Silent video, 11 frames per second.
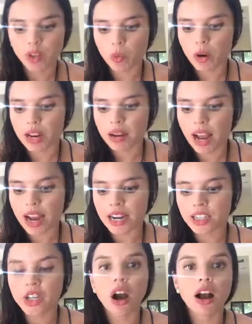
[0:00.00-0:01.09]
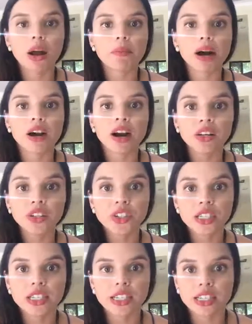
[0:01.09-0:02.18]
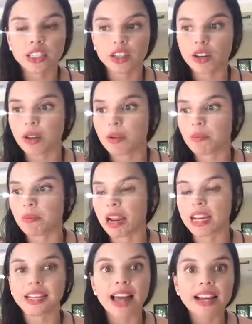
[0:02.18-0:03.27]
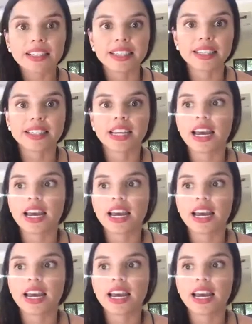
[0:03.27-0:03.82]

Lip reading: When I talk about consciousness in my classes,